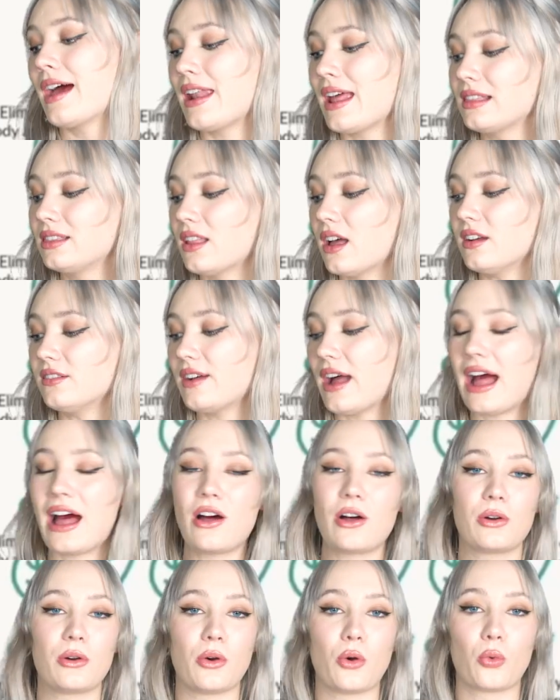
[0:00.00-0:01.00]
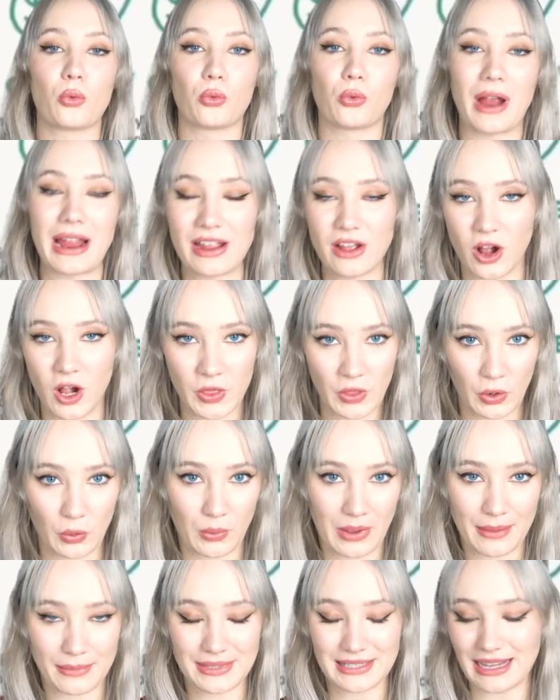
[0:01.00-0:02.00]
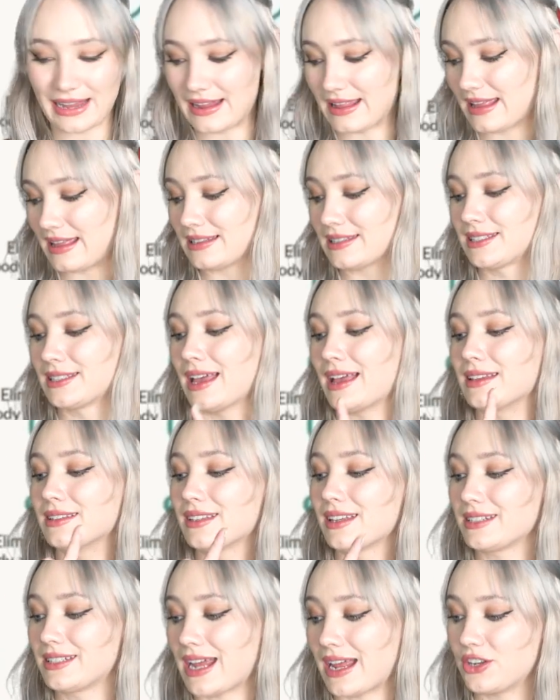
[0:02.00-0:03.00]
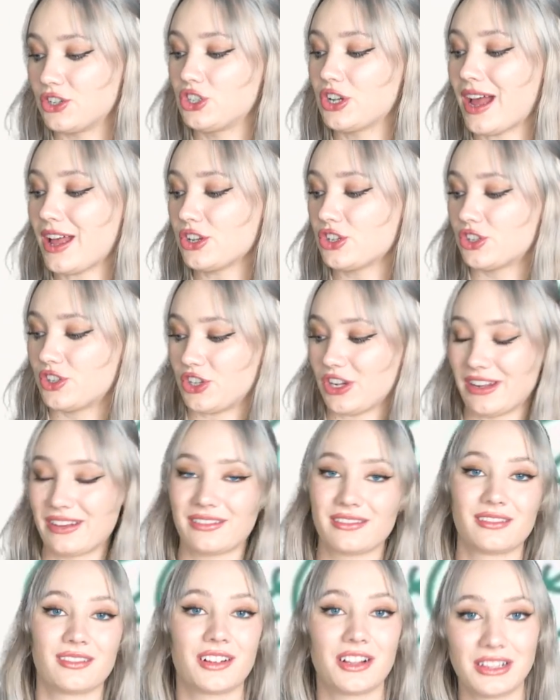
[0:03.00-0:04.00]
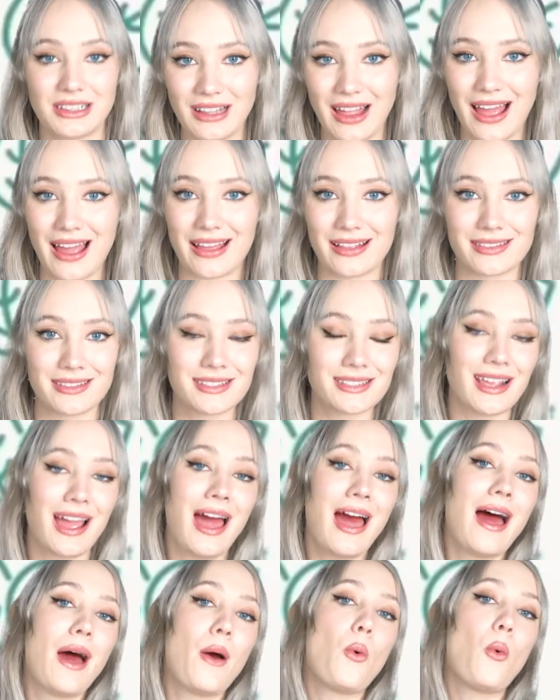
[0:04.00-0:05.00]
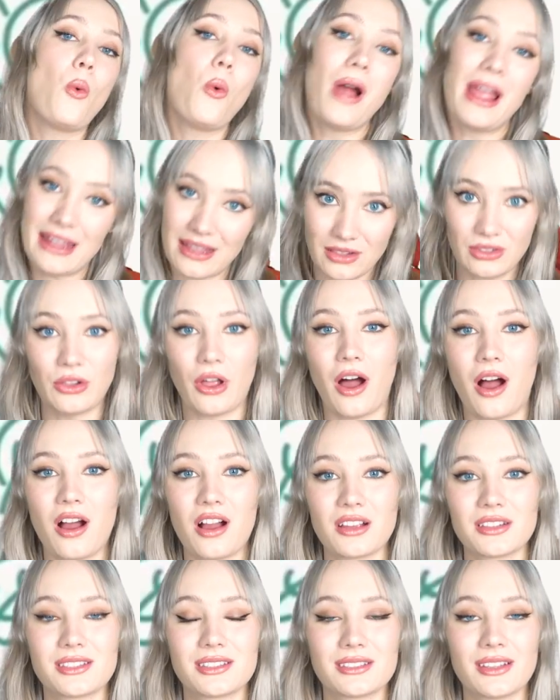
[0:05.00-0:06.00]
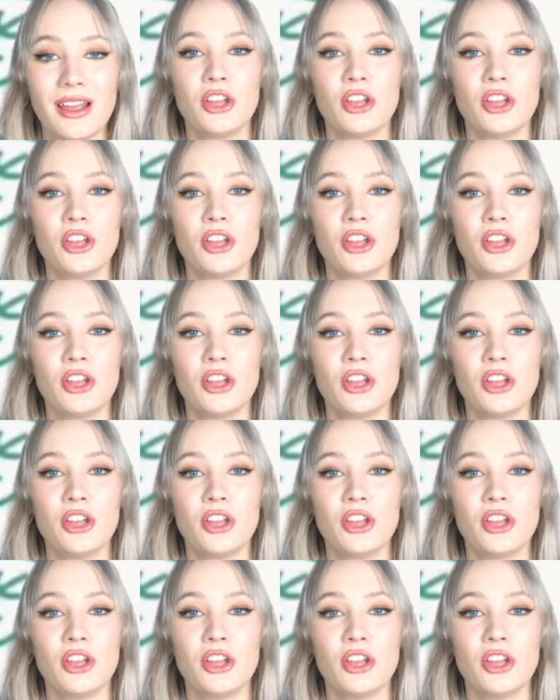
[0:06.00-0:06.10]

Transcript: And I love how right on their website it says digestion, cleanse, weight loss.